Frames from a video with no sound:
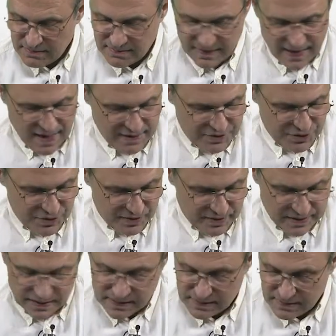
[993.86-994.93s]
the
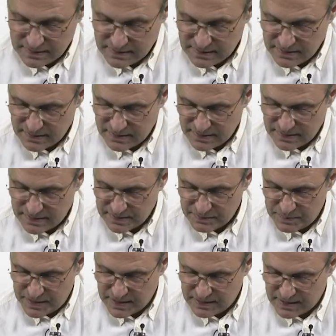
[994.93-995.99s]
adjoint, is
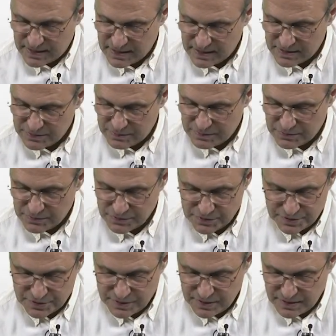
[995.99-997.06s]
B
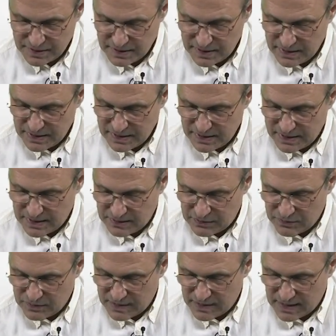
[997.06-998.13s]
transpose e
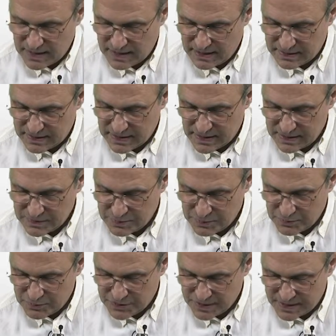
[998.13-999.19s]
to the A
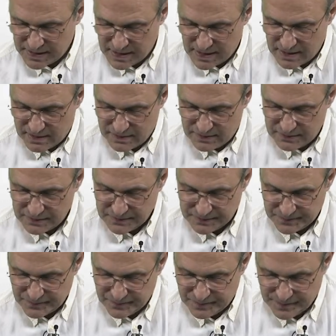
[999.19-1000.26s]
transpose tau
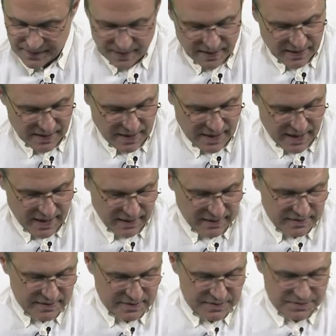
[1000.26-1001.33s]

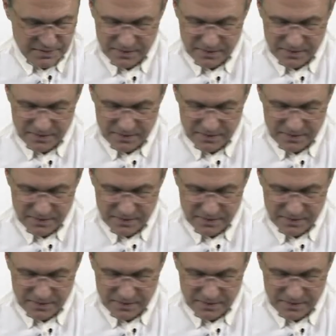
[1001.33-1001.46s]
x,